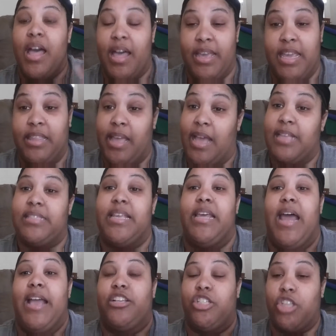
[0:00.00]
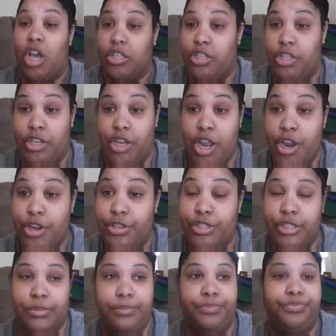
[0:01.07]
again, like I said, I actually talked to the
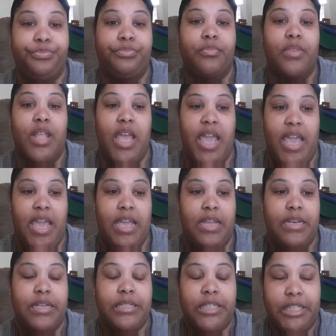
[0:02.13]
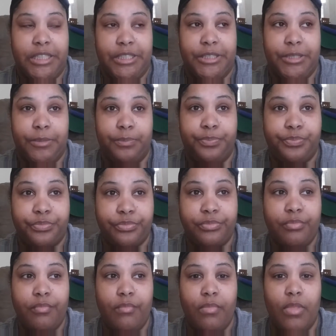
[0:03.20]
nurse, and
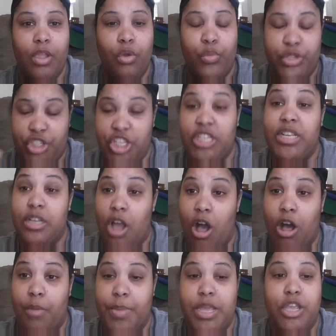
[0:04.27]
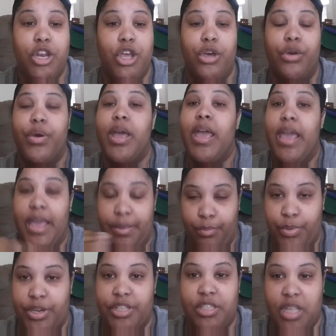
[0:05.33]
when she did call me, and
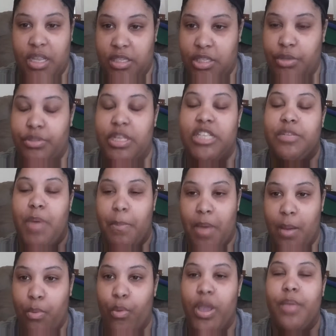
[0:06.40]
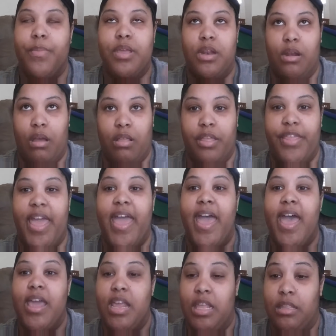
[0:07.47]
we discussed those things about my appointment and all
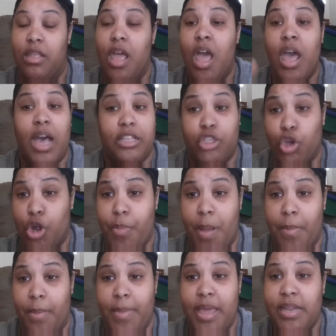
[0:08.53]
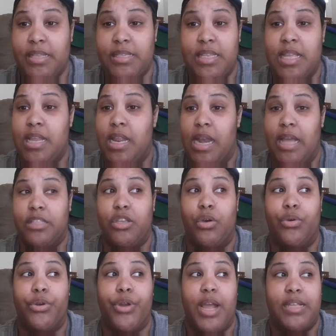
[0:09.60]
that, and I told her about my medicine, and I
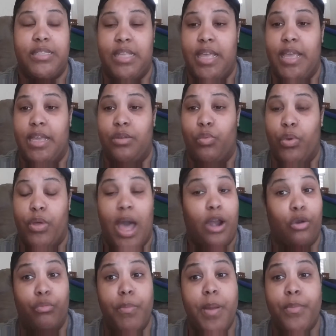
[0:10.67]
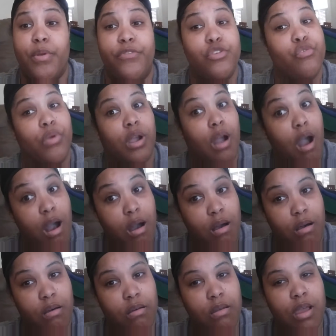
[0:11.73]
told her, I said, well, I don't remember if you
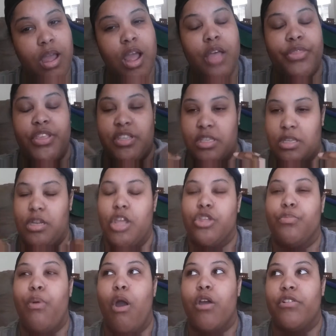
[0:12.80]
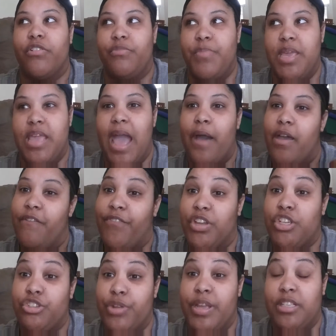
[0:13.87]
recall, this is another part of me, how it
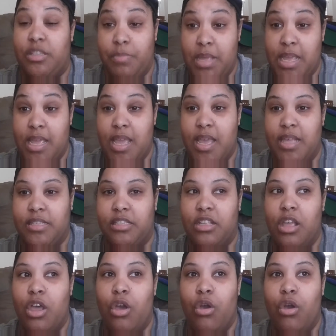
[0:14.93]
frustrates me is